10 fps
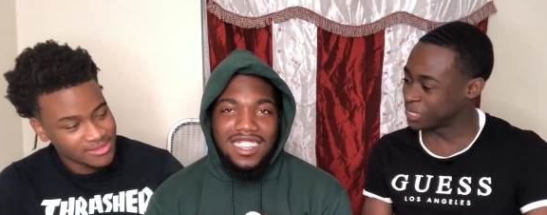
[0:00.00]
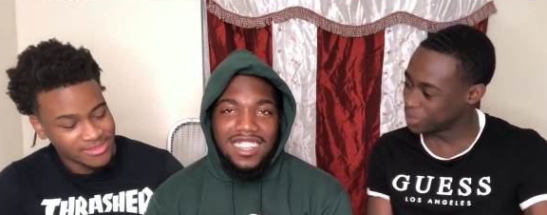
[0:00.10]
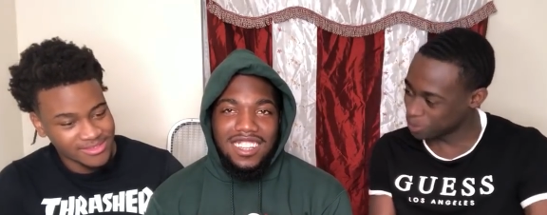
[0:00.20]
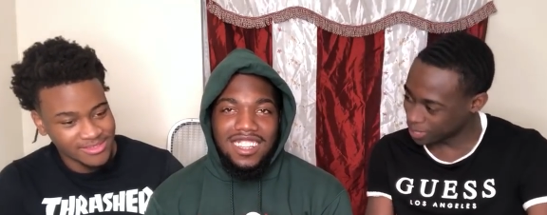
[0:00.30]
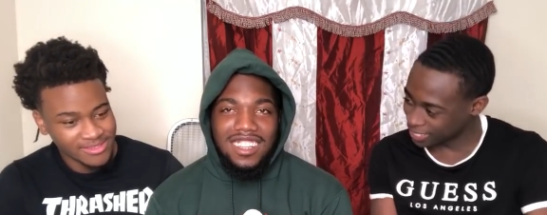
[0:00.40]
Speaker 1: What
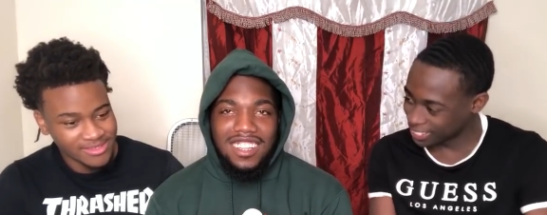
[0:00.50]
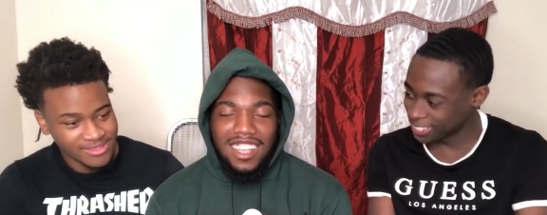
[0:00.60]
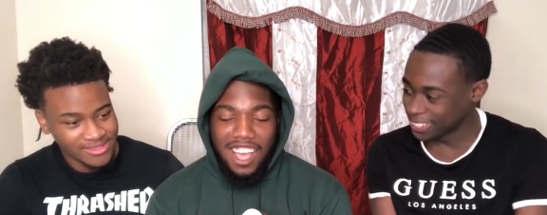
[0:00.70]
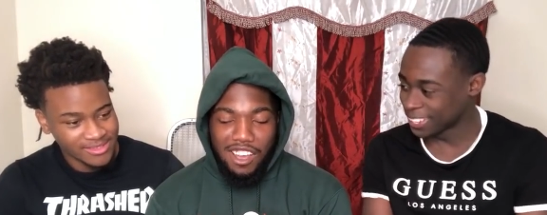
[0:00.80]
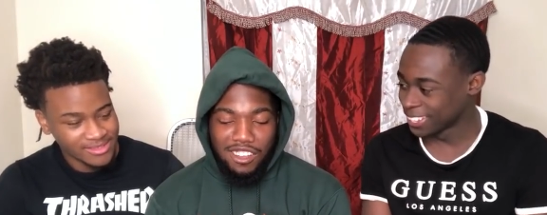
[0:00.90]
you
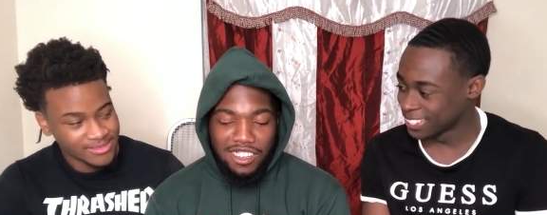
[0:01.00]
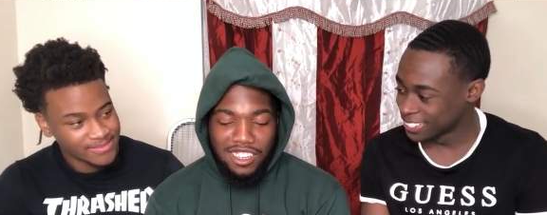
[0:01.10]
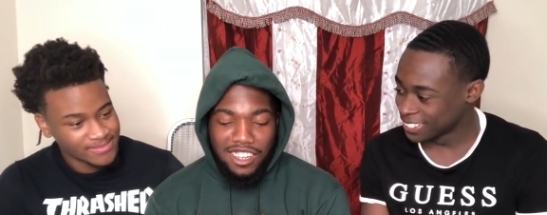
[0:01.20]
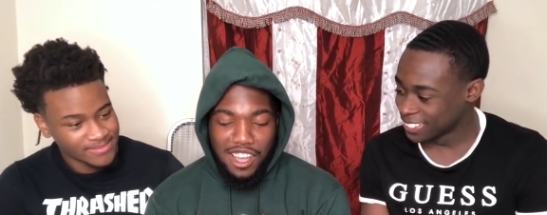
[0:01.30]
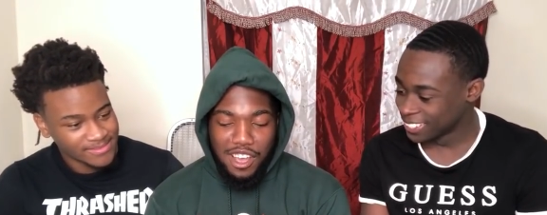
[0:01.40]
mean? I don't
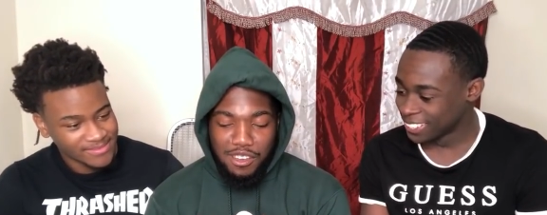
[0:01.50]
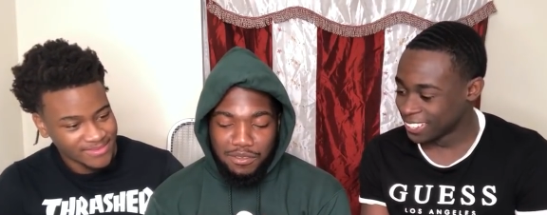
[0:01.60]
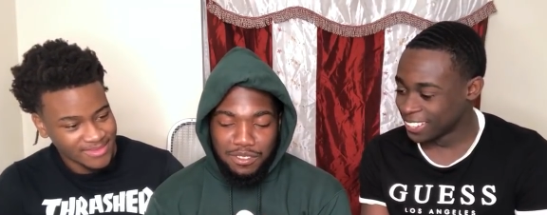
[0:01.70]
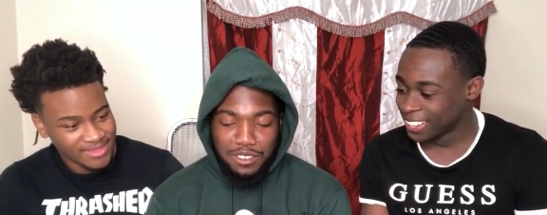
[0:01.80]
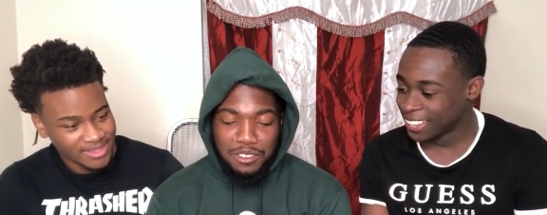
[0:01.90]
Speaker 2: know. I
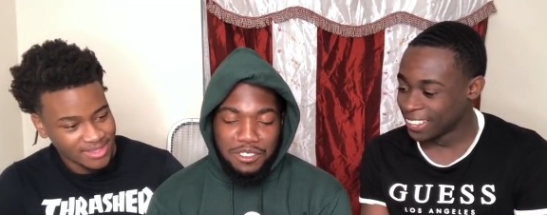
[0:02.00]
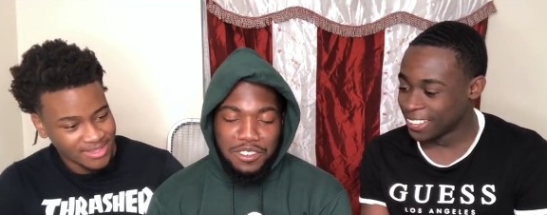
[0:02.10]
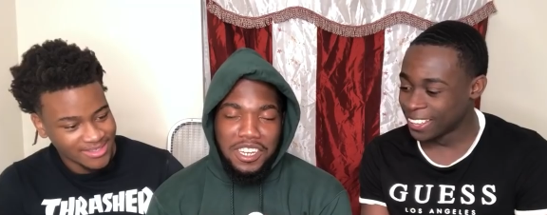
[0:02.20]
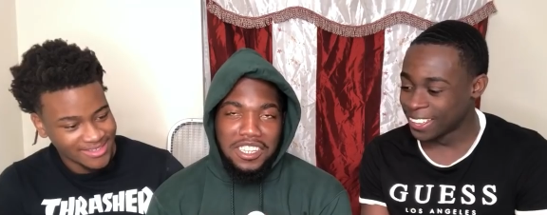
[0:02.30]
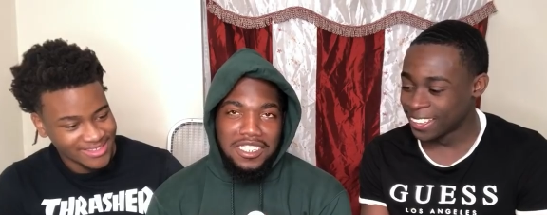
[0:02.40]
don't feel too
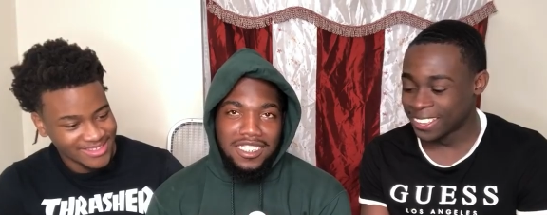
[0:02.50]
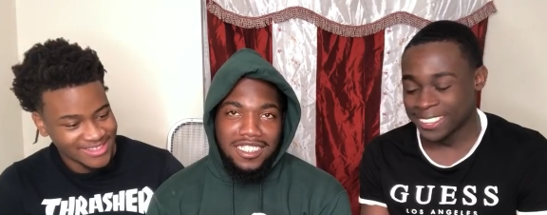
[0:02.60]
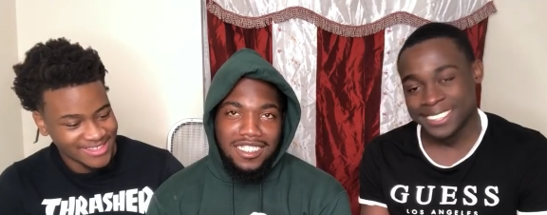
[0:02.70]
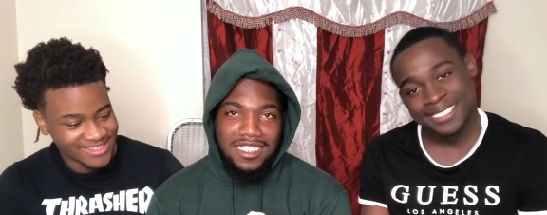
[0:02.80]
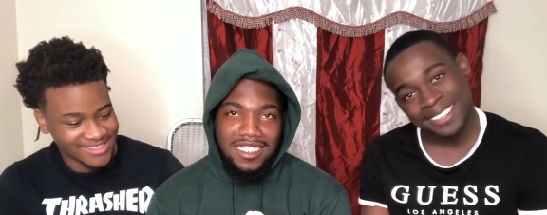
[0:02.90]
crazy.
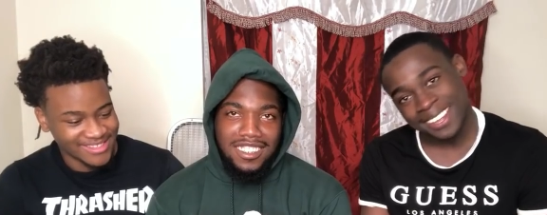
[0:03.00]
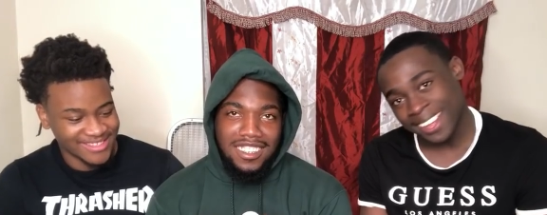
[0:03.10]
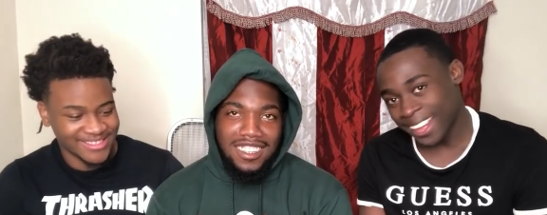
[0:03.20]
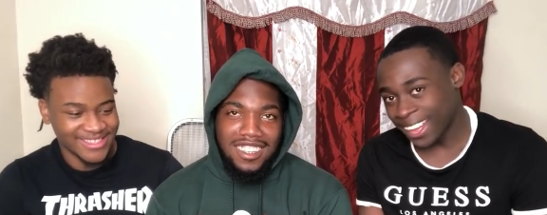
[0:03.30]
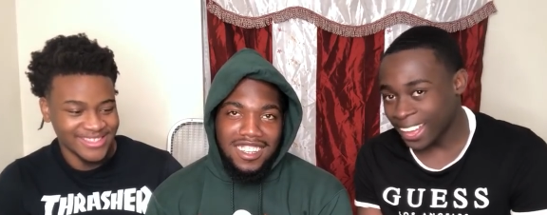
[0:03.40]

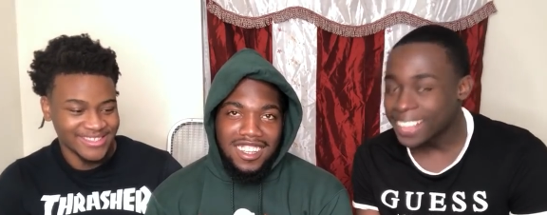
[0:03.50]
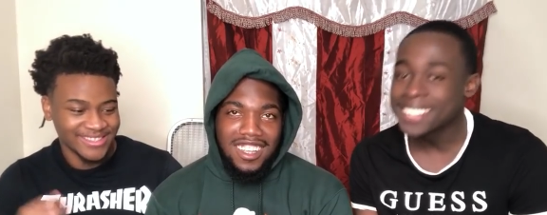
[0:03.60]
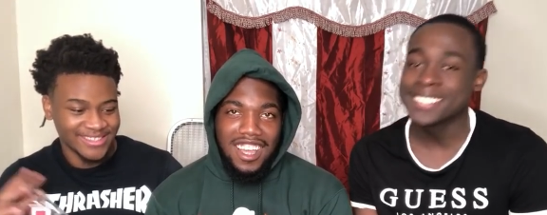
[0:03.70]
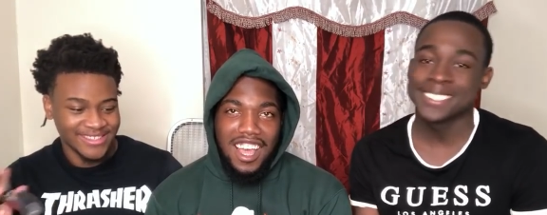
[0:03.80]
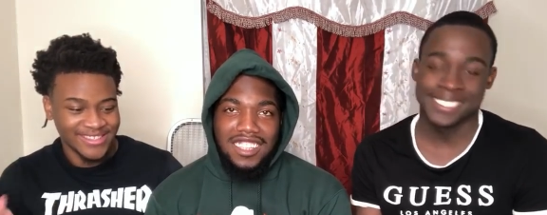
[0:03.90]
Alright.
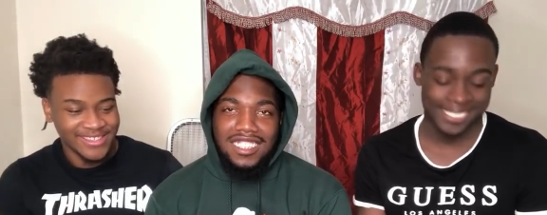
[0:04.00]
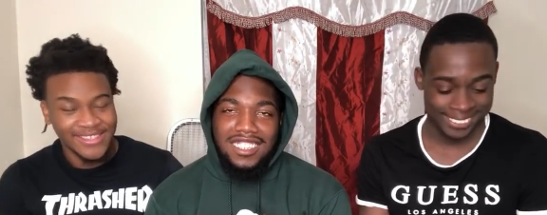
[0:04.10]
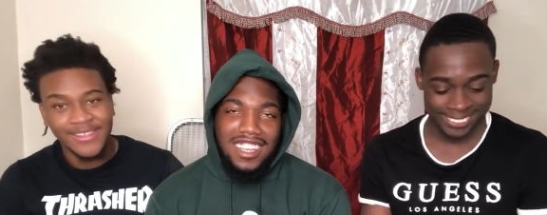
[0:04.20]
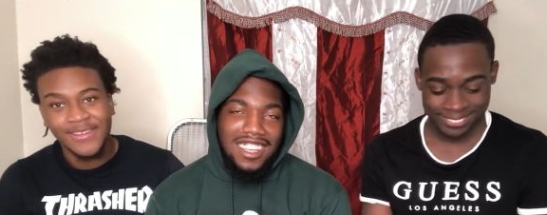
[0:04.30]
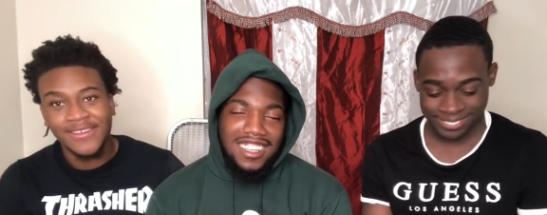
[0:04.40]
I just
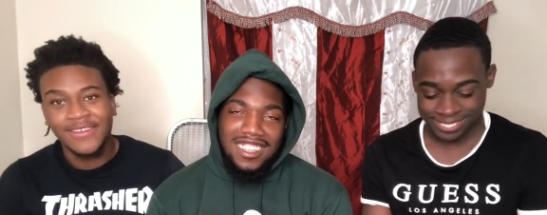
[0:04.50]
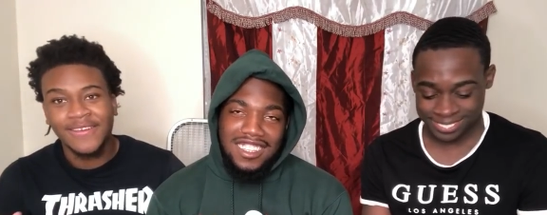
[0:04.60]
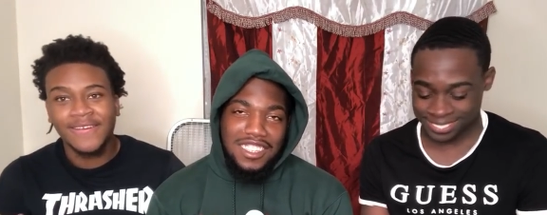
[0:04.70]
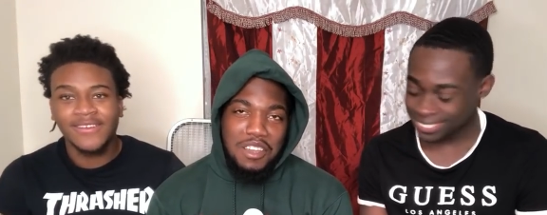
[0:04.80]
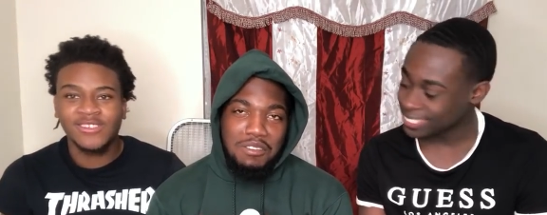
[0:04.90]
think
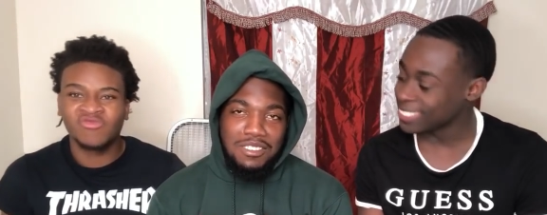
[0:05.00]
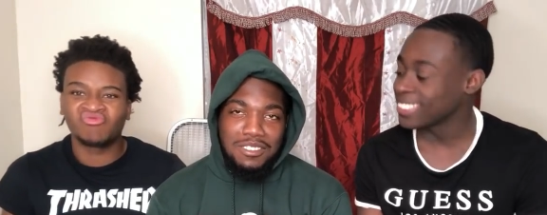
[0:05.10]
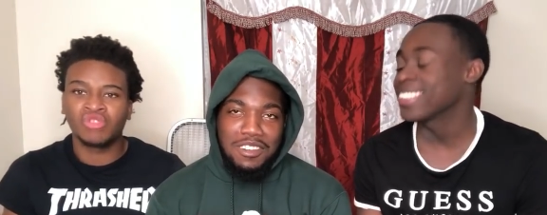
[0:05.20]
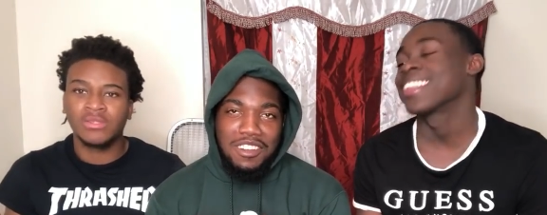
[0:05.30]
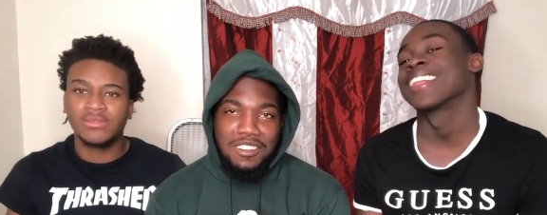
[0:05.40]
something was
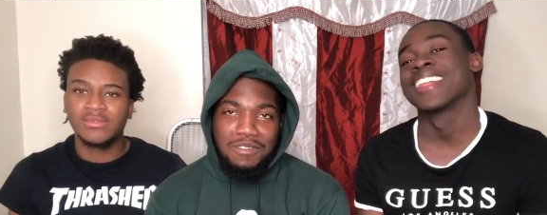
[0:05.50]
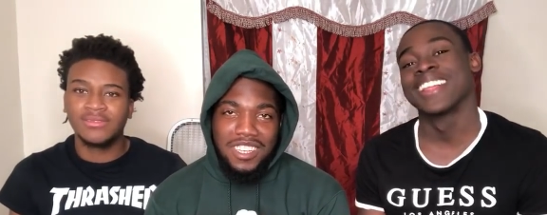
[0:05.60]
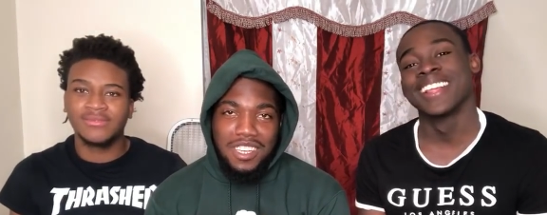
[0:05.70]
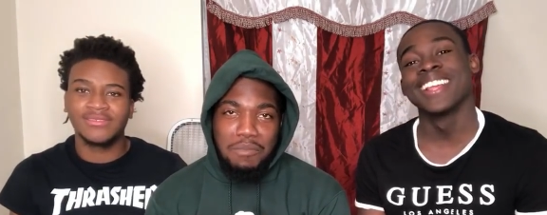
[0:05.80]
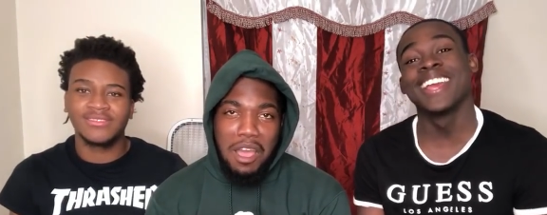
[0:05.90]
wrong,
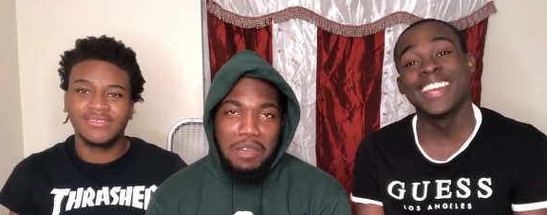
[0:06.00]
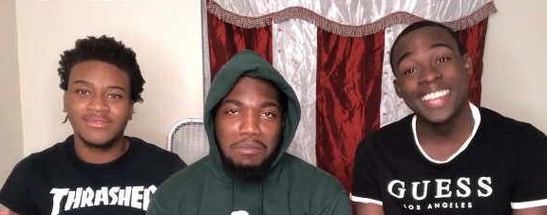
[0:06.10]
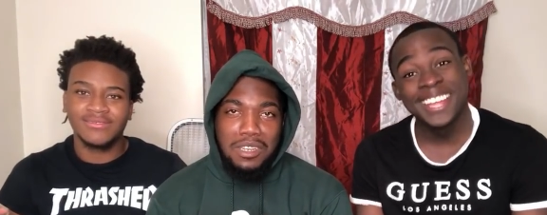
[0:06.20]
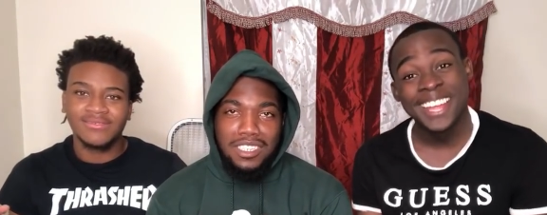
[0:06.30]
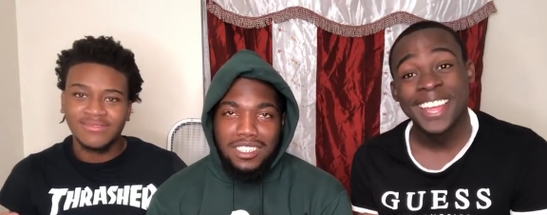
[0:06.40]
be a
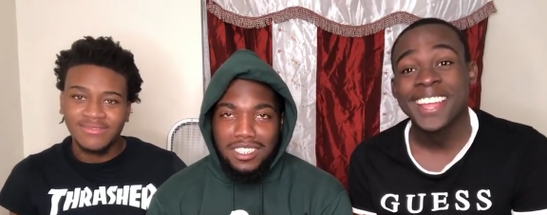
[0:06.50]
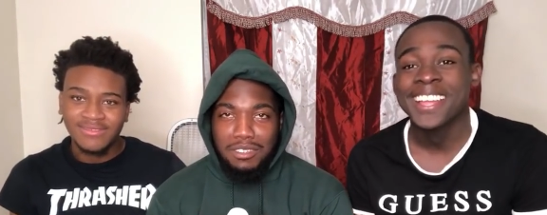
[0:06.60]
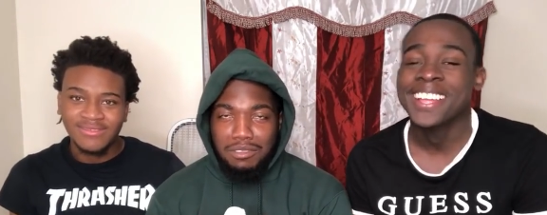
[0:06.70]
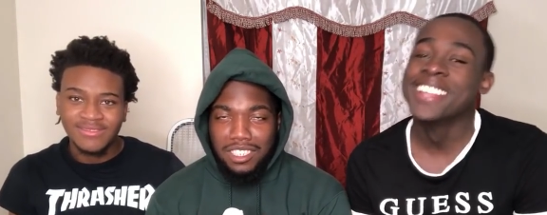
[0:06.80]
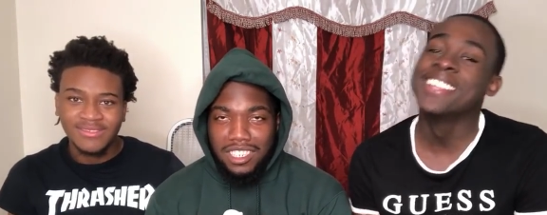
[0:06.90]
pipe bust or
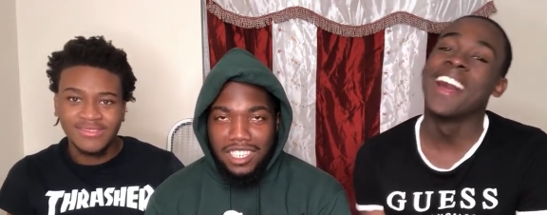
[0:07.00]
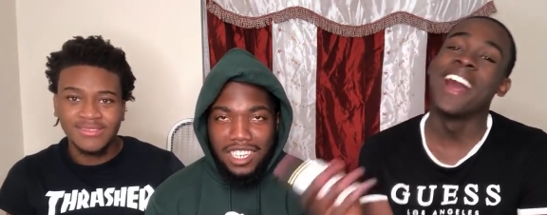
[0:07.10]
some shit.